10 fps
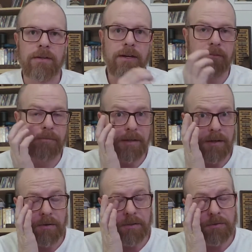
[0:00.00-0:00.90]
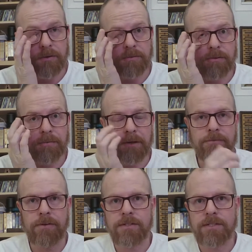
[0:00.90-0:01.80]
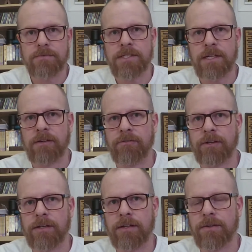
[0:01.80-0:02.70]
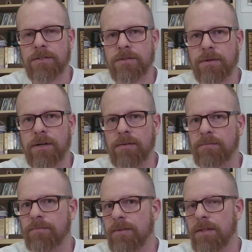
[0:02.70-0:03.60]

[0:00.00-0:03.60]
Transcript: that I've been going through for my first set of videos where I'm